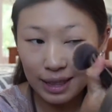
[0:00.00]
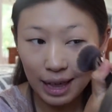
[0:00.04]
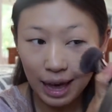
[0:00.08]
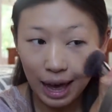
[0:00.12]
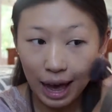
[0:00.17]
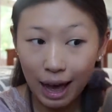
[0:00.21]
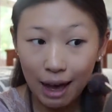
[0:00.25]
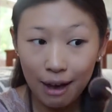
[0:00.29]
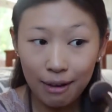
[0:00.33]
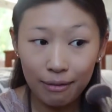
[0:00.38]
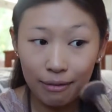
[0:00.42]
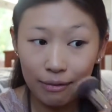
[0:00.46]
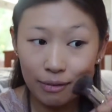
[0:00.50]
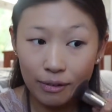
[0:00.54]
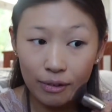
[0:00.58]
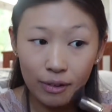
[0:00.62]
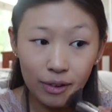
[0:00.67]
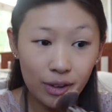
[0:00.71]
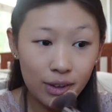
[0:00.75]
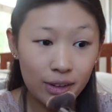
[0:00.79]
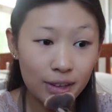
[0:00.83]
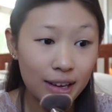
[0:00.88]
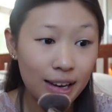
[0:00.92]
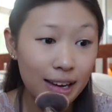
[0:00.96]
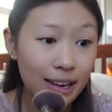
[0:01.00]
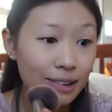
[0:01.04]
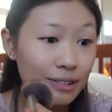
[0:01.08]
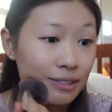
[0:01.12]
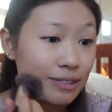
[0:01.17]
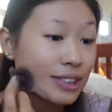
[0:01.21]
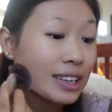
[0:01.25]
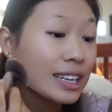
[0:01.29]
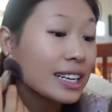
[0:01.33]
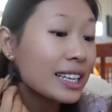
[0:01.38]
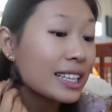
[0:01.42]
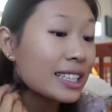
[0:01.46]
that full
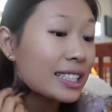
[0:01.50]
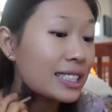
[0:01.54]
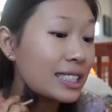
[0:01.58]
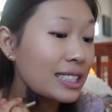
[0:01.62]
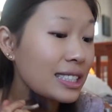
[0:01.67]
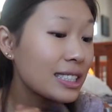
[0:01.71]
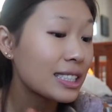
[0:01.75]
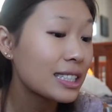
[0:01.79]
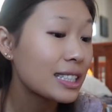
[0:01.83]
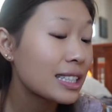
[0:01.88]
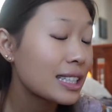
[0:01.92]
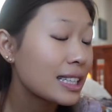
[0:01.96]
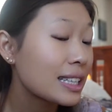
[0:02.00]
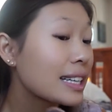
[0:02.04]
coverage.